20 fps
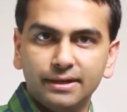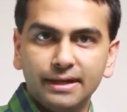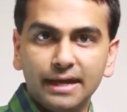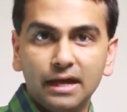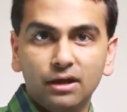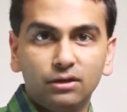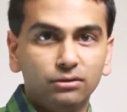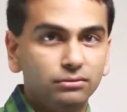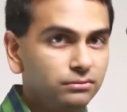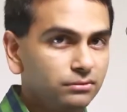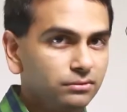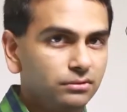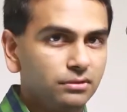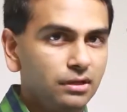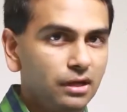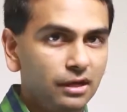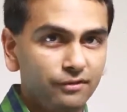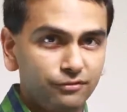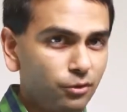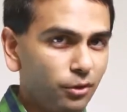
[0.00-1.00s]
Now,
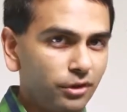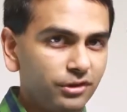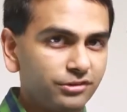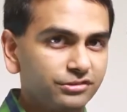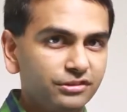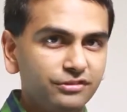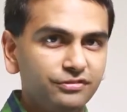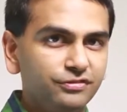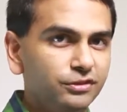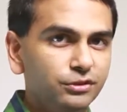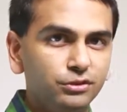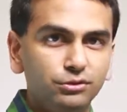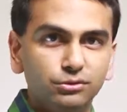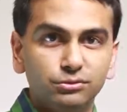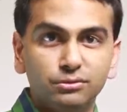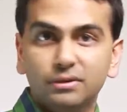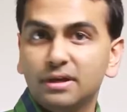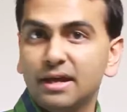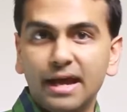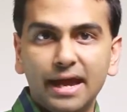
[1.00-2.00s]
of course, if
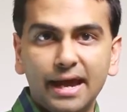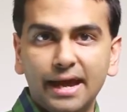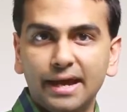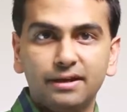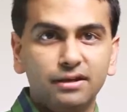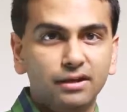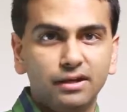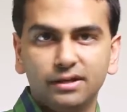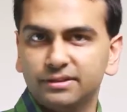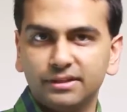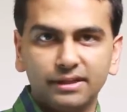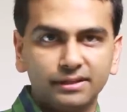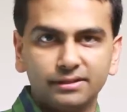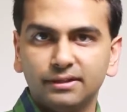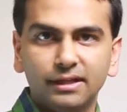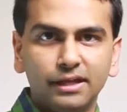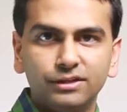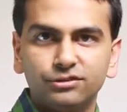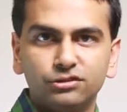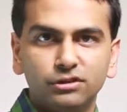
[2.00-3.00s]
you had a
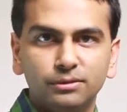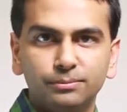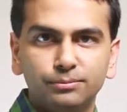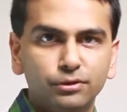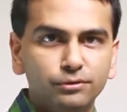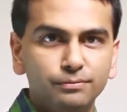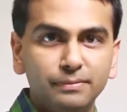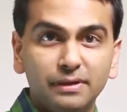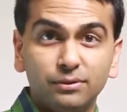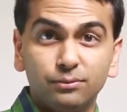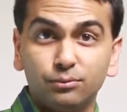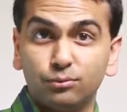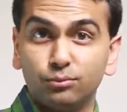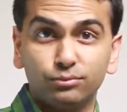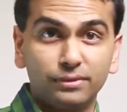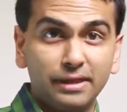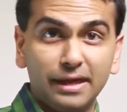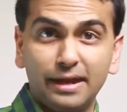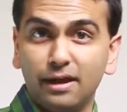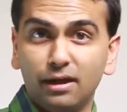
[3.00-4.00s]
technological
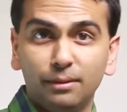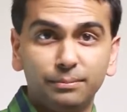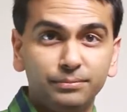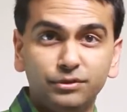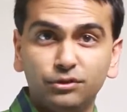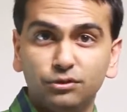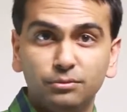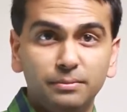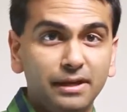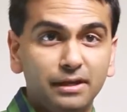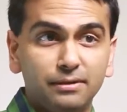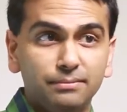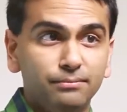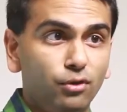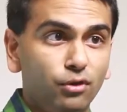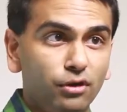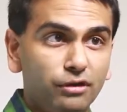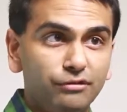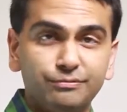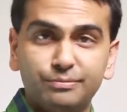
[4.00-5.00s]
improvement that helped you make
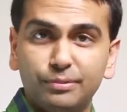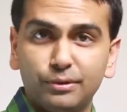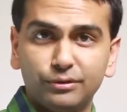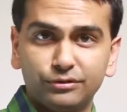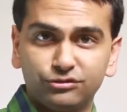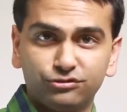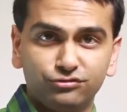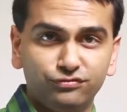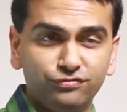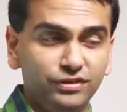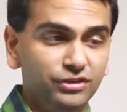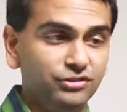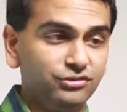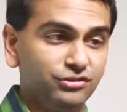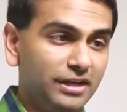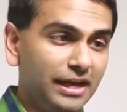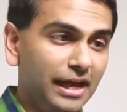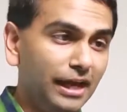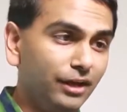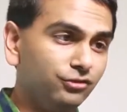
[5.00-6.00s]
more of both
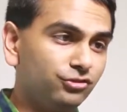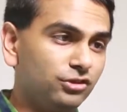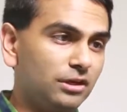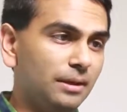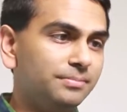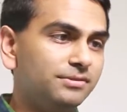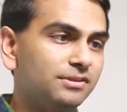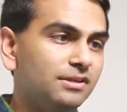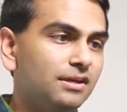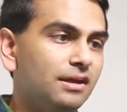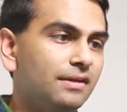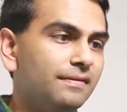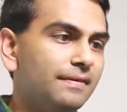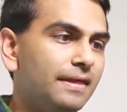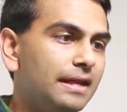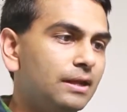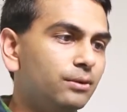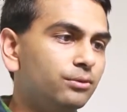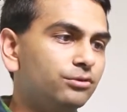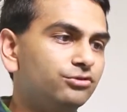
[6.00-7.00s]
fish and chips,
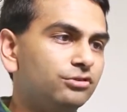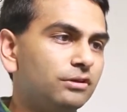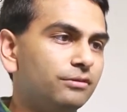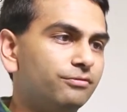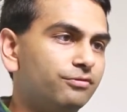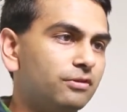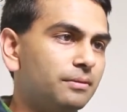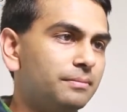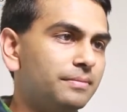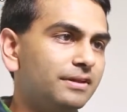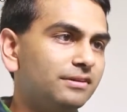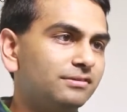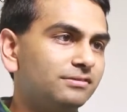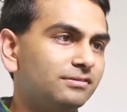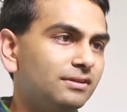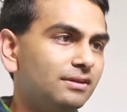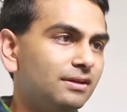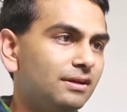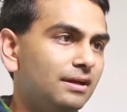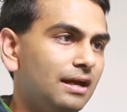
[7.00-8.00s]
then it would shift from
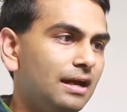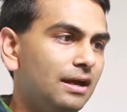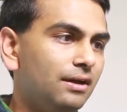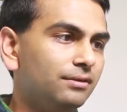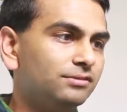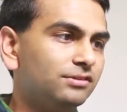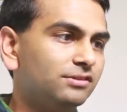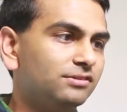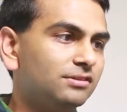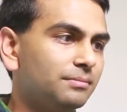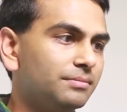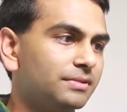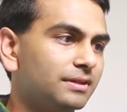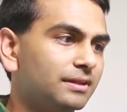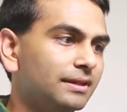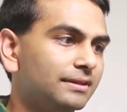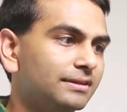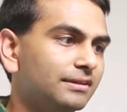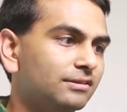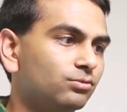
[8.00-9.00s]
this out to something
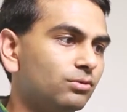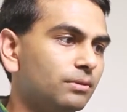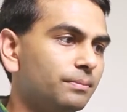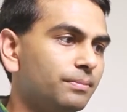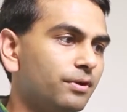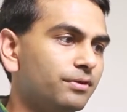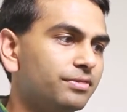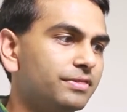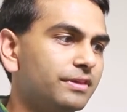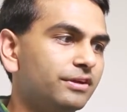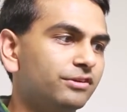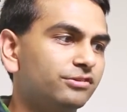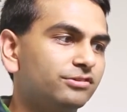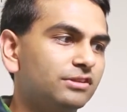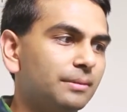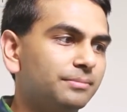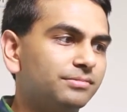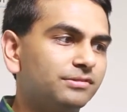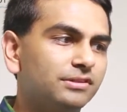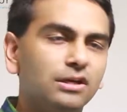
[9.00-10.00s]
like this, where both
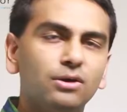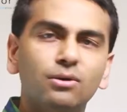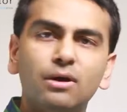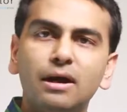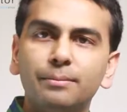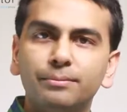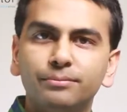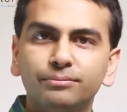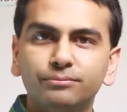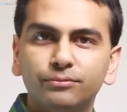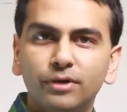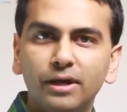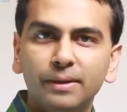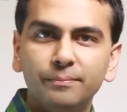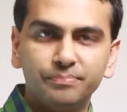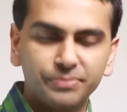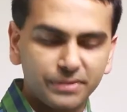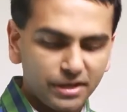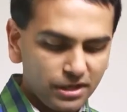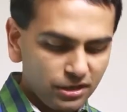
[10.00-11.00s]
intercepts go up, right?